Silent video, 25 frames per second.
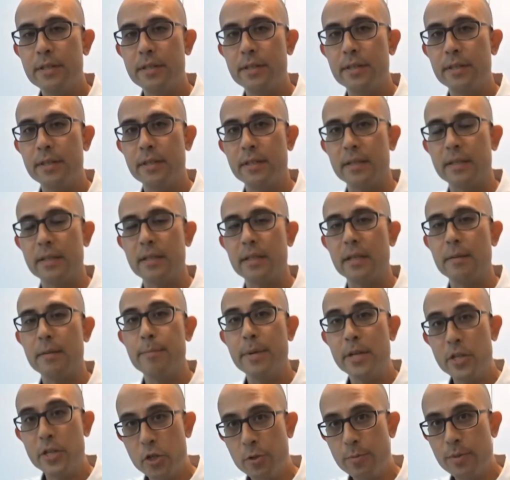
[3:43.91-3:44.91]
a
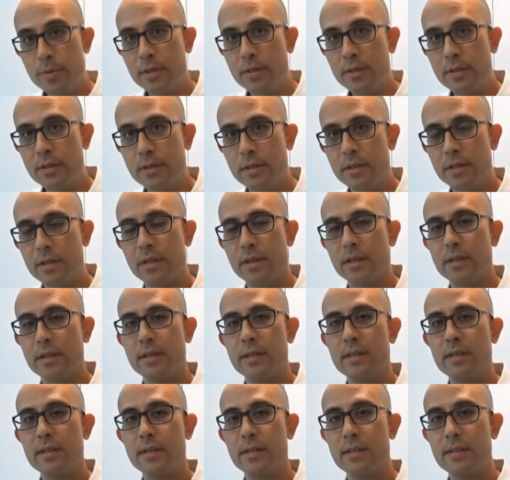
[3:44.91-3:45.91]
measurable,
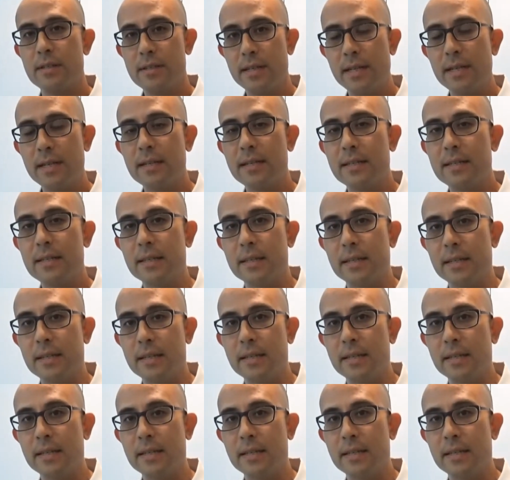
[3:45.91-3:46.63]
distinct